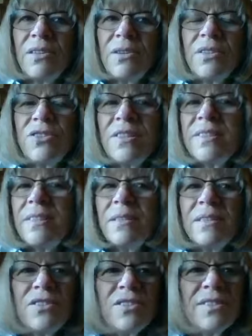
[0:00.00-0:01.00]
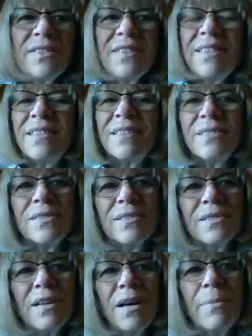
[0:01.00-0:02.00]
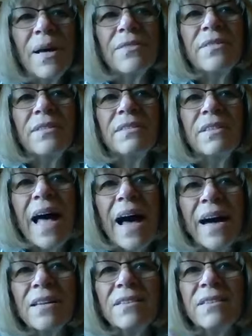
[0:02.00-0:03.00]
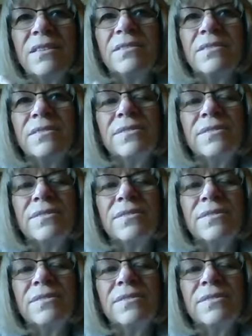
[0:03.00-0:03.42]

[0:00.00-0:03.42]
just about the lack of,